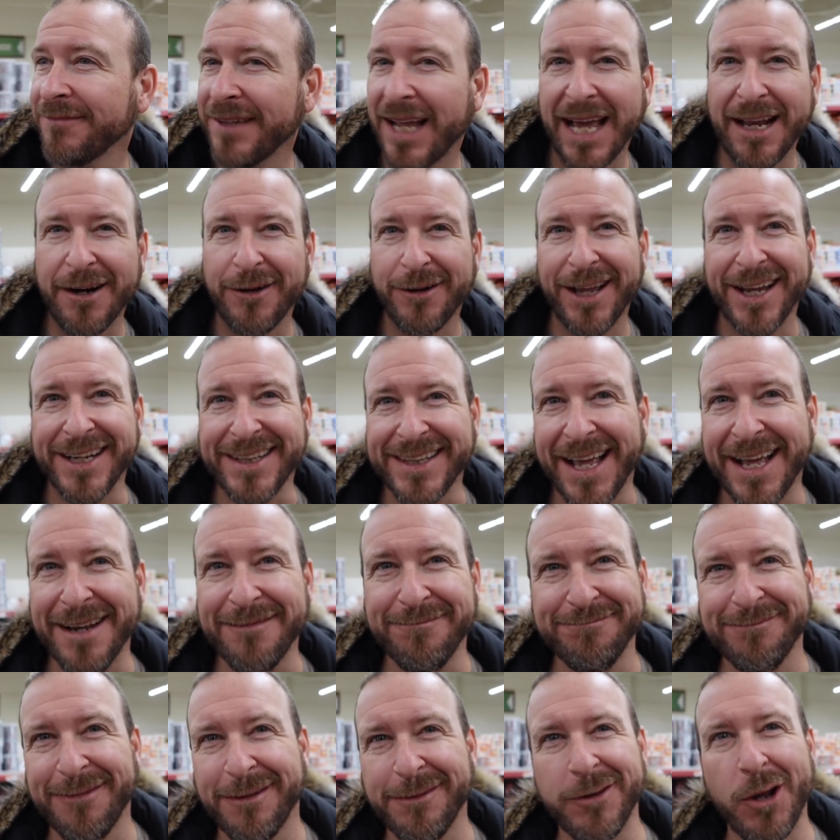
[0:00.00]
I don't like that.
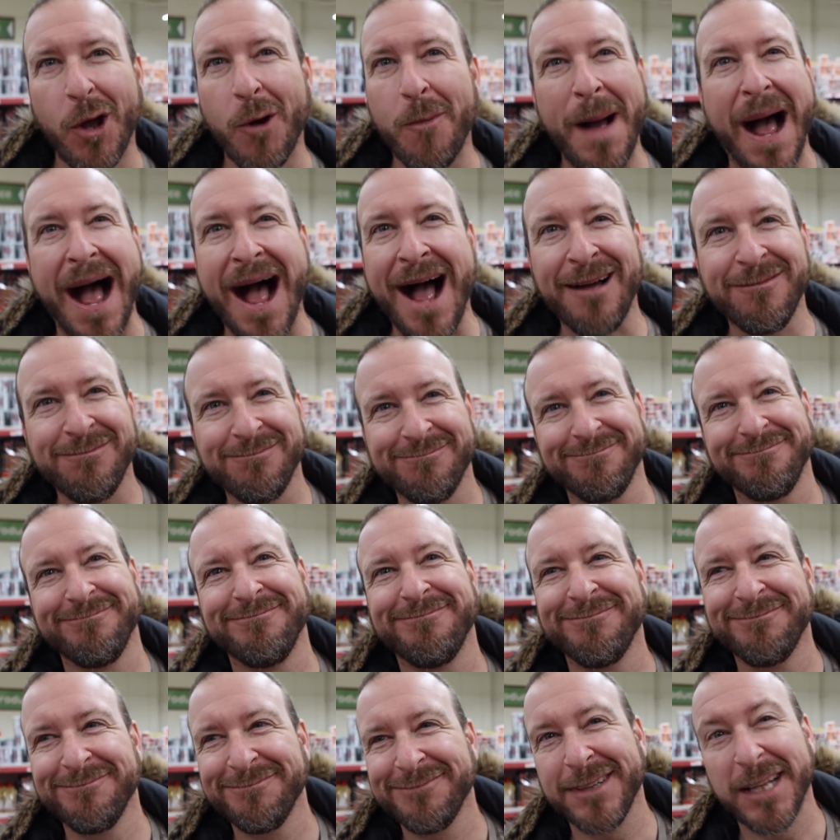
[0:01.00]
No ma.
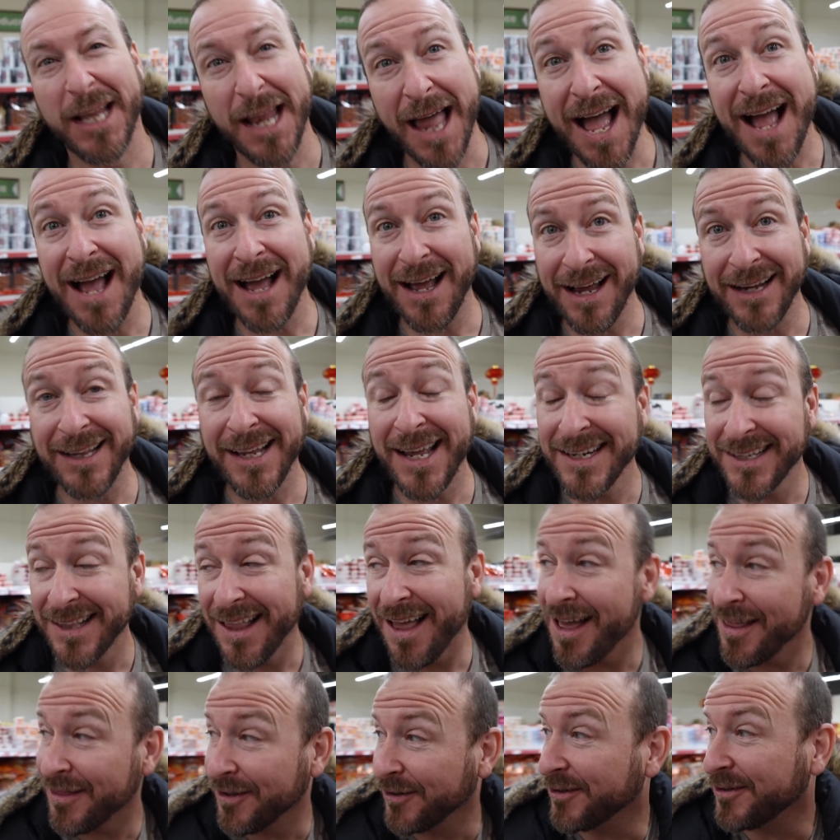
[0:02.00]
La, I like
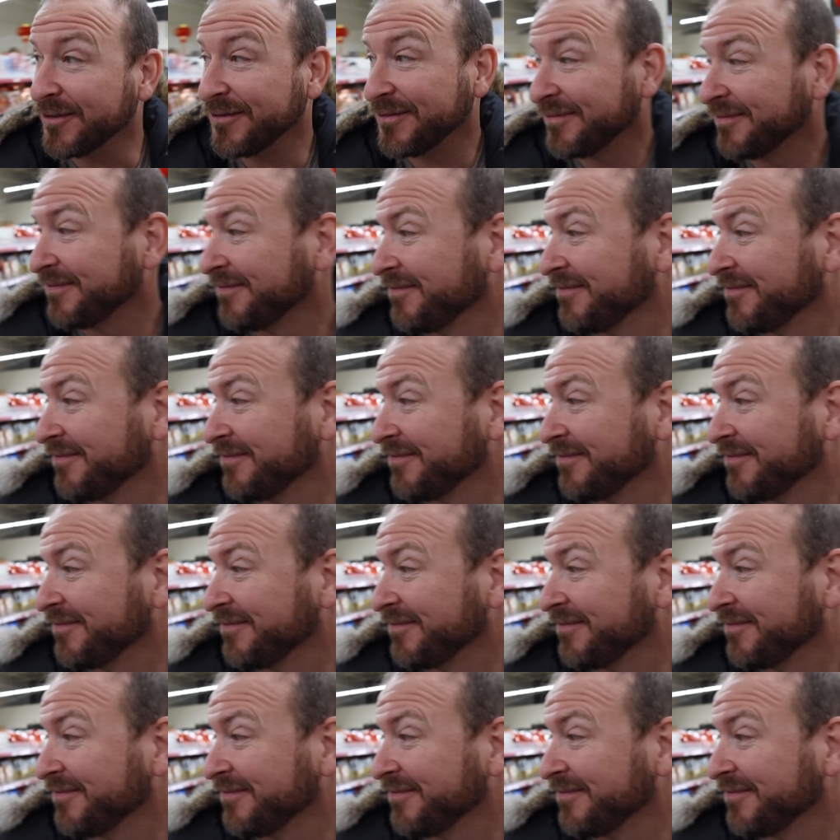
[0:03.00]
la though.